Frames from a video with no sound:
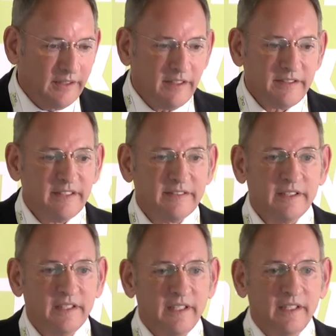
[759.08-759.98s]
This is
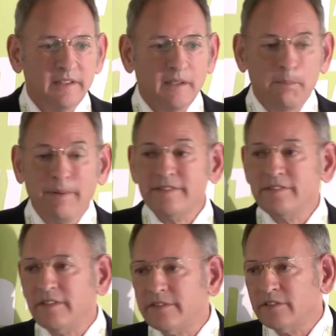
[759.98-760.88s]
the
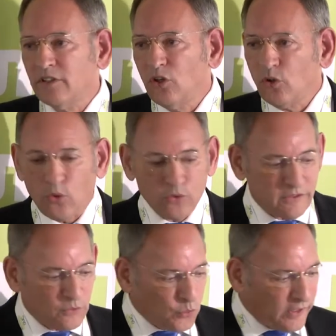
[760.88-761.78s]
business
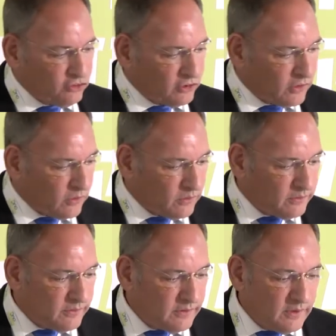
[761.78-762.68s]
concentration law.
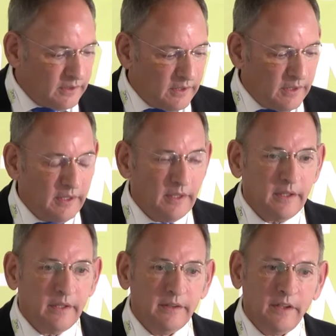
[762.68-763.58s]

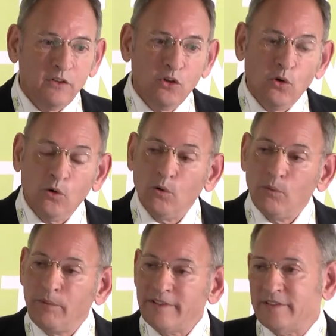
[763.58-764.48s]
The new
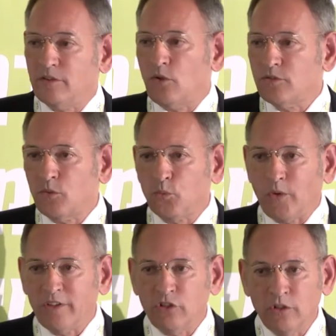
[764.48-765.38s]
business
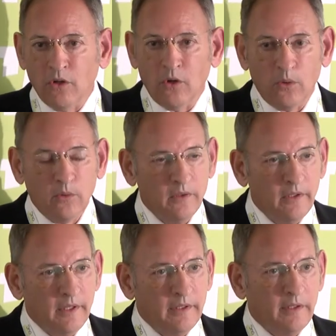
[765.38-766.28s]
concentration law
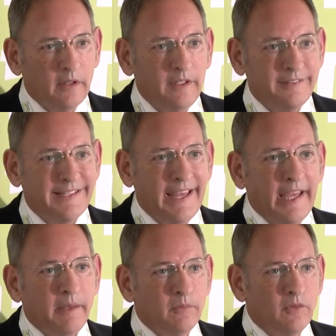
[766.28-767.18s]
that is
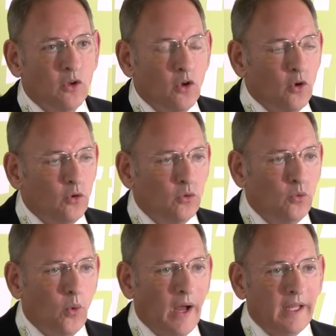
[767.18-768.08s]
aimed
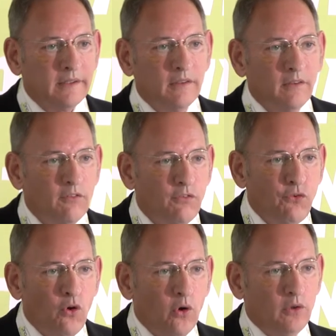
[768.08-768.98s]
to
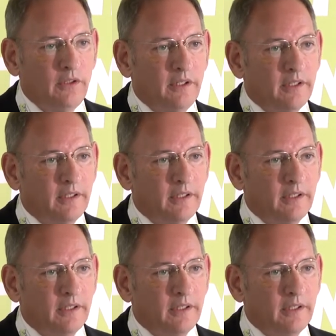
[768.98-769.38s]
unfold